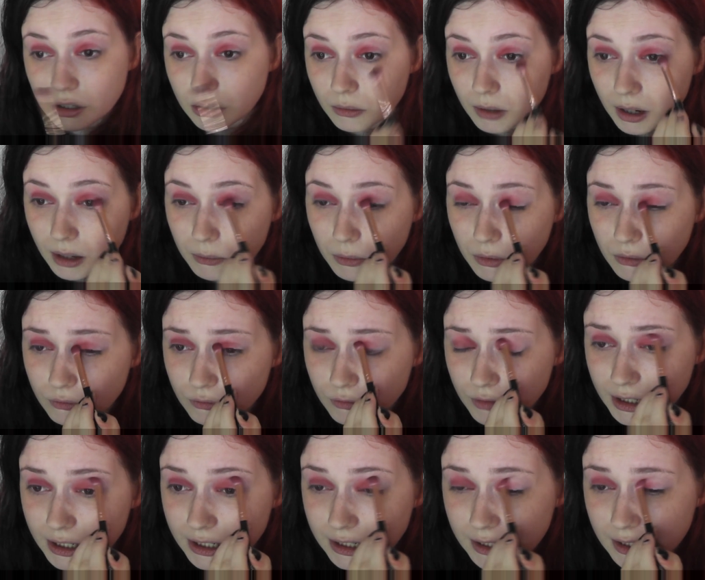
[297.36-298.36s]
So I
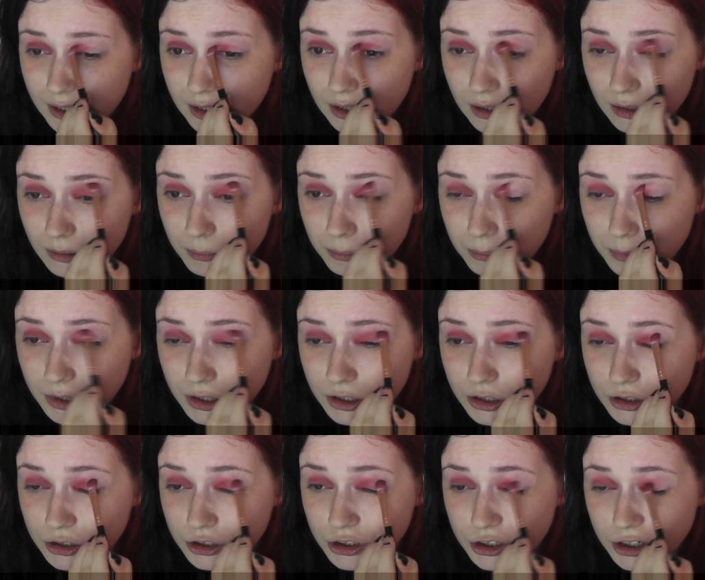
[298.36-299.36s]
won't really
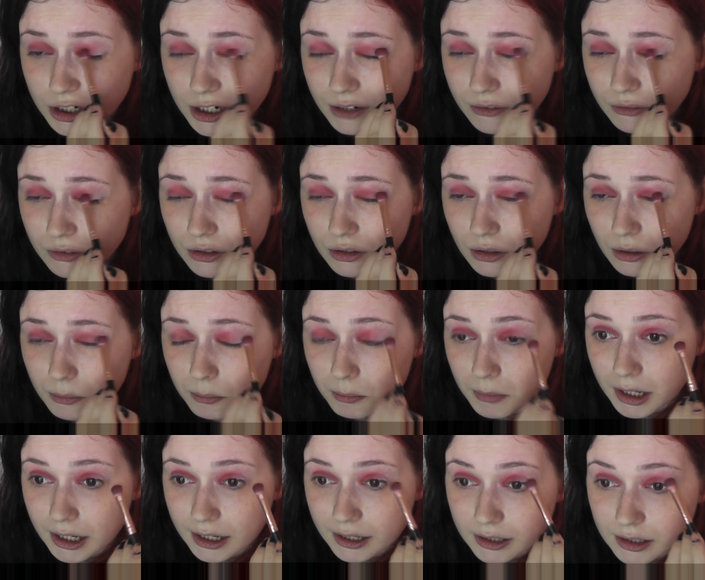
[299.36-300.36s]
be
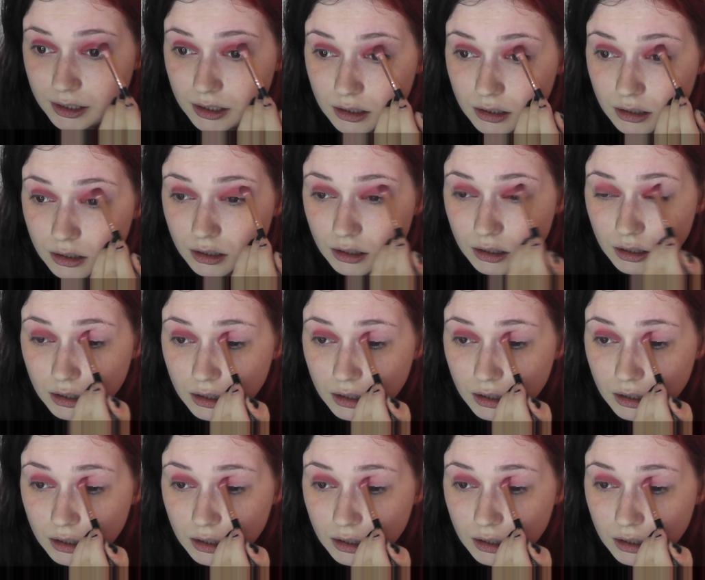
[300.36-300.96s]
sharing my